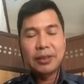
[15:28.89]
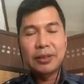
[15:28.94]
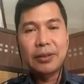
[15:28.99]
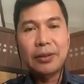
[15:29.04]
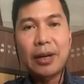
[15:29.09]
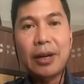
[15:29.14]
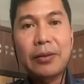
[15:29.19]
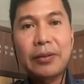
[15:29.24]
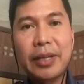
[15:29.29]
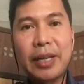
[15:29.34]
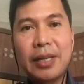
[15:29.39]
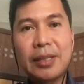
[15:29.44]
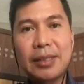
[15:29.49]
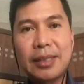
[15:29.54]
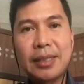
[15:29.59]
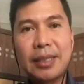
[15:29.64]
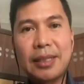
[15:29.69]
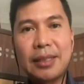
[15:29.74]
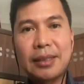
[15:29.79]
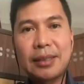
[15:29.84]
how the
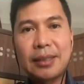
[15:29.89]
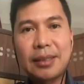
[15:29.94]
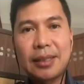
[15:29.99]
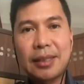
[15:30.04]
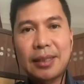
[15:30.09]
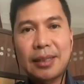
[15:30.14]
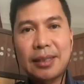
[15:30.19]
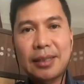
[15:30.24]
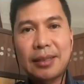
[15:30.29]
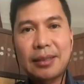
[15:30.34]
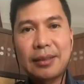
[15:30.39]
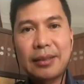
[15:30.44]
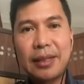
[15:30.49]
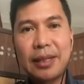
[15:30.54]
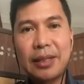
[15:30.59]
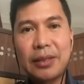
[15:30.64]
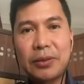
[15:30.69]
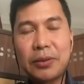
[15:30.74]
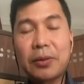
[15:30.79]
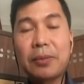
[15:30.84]
incident
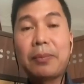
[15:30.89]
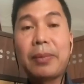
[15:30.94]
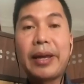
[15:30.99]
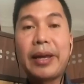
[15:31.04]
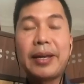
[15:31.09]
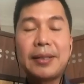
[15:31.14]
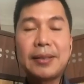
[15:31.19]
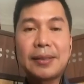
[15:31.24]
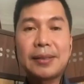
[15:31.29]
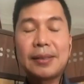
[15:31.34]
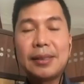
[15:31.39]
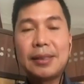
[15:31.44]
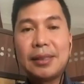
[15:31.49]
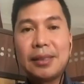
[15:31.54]
really took place.